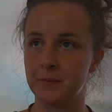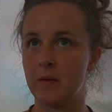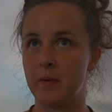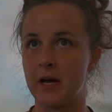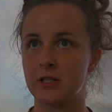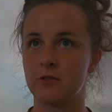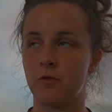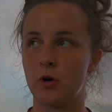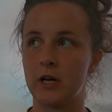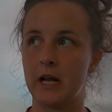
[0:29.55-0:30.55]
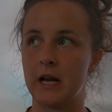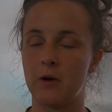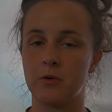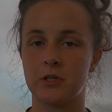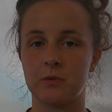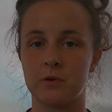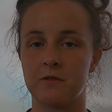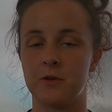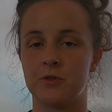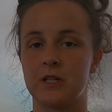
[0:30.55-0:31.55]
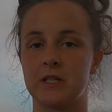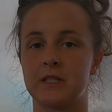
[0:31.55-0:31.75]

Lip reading: in the past 48 hours and refusing